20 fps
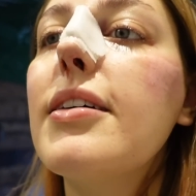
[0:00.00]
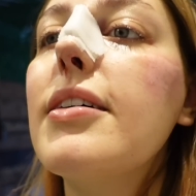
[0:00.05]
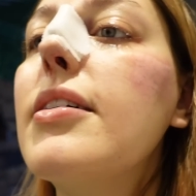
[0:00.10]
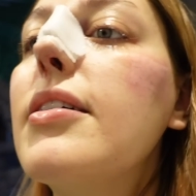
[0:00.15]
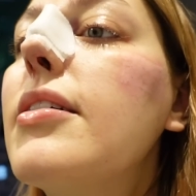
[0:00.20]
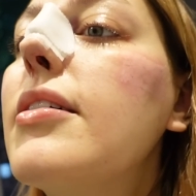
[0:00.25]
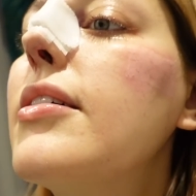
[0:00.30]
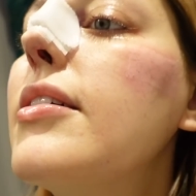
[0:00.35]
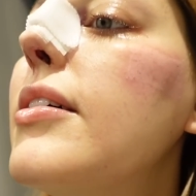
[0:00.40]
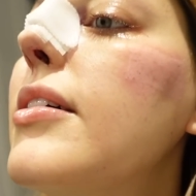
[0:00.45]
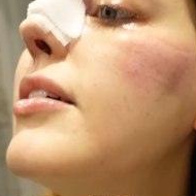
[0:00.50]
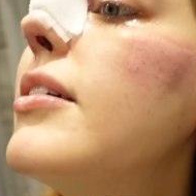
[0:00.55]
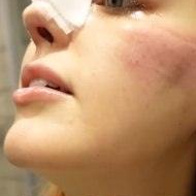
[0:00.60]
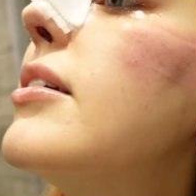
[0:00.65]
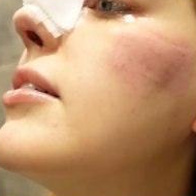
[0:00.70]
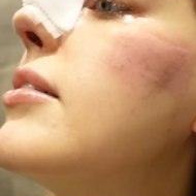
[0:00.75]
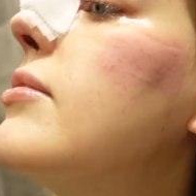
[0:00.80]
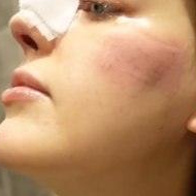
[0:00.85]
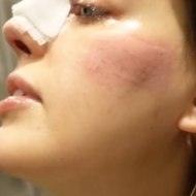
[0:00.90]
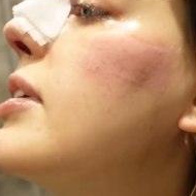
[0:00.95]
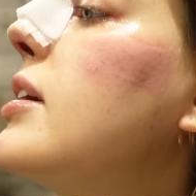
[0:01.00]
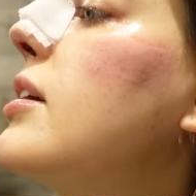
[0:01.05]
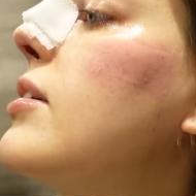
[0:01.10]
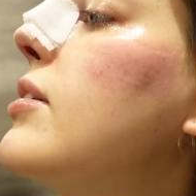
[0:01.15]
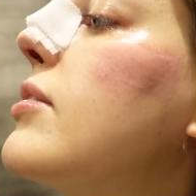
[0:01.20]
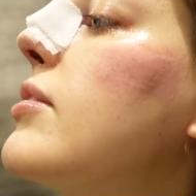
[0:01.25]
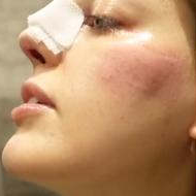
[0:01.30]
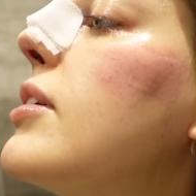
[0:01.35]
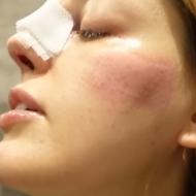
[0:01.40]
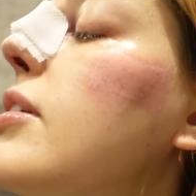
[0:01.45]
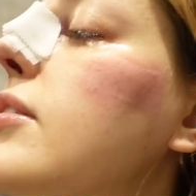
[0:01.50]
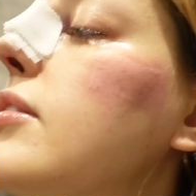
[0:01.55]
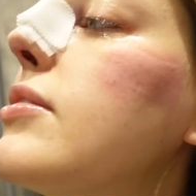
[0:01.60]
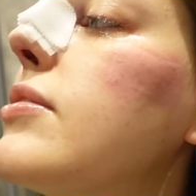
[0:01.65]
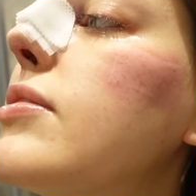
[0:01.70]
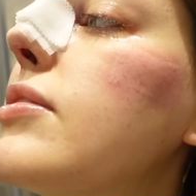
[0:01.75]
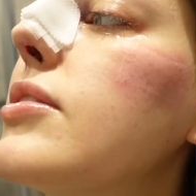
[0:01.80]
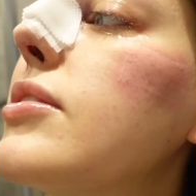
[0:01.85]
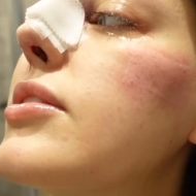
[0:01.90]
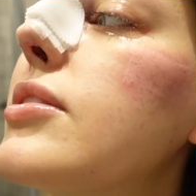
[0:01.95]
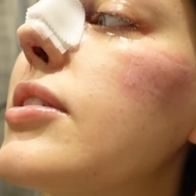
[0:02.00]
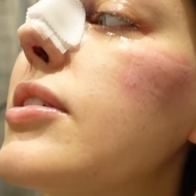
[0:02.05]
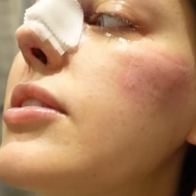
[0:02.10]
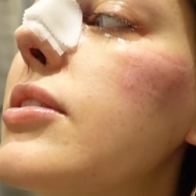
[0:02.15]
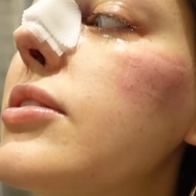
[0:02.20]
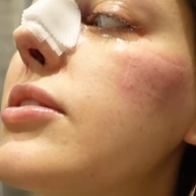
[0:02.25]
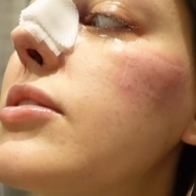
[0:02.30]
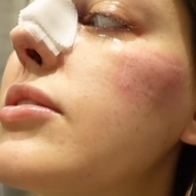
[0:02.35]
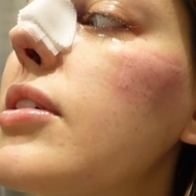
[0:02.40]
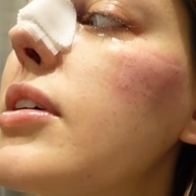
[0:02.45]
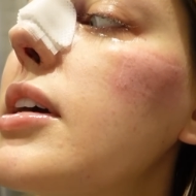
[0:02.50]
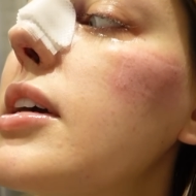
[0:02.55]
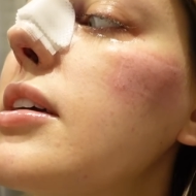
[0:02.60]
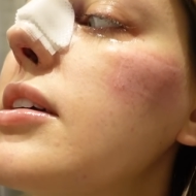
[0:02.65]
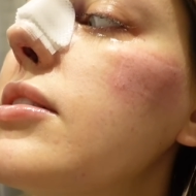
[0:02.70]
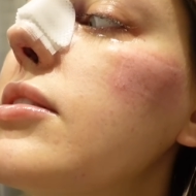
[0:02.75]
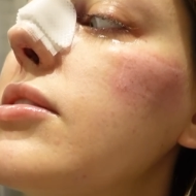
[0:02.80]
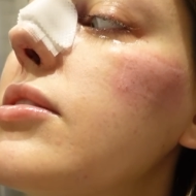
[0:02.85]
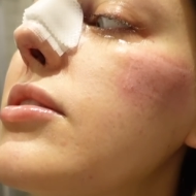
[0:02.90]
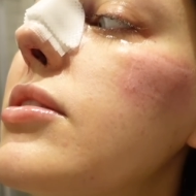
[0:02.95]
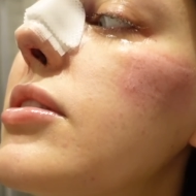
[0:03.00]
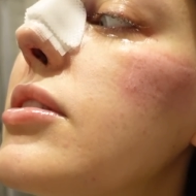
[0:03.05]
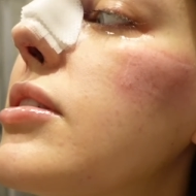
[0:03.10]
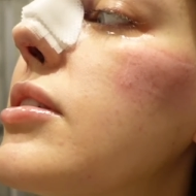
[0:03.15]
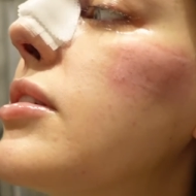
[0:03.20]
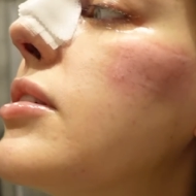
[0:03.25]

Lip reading: Oh, my whole nose feels so strange.